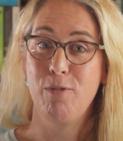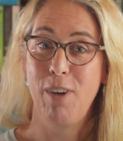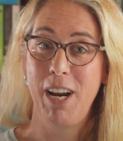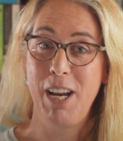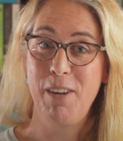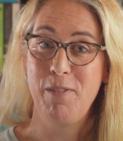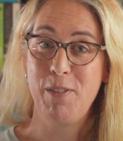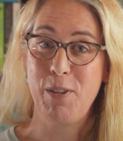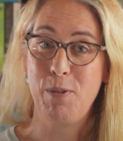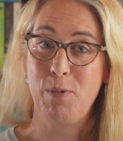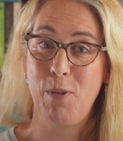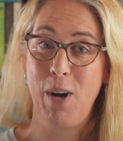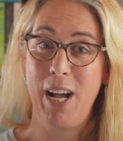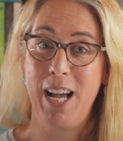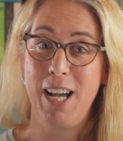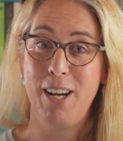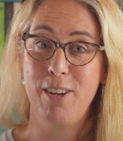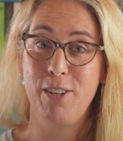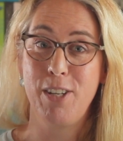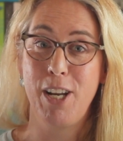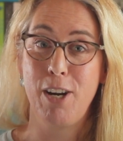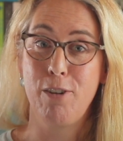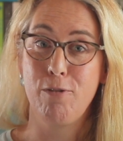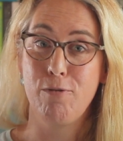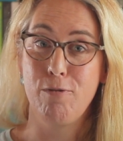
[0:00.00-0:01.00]
Raven
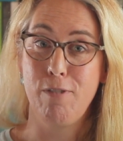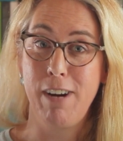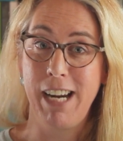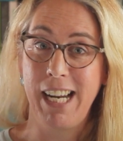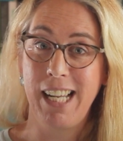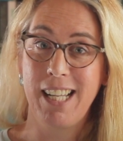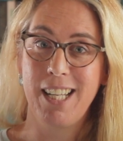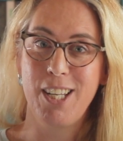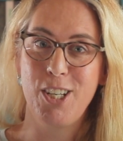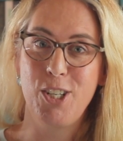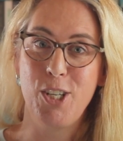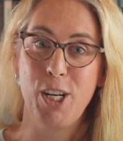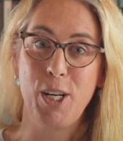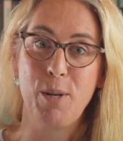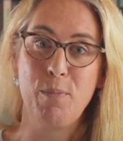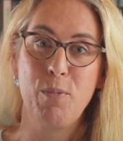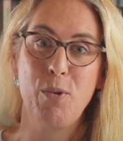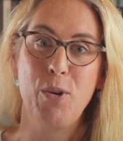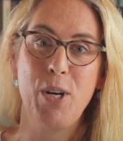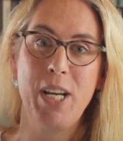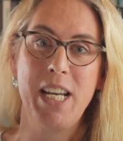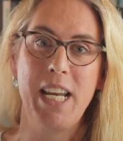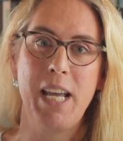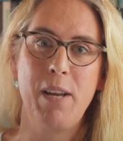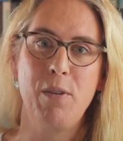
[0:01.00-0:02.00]
Wild, a reckless
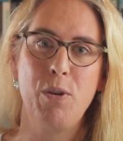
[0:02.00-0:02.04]
young boy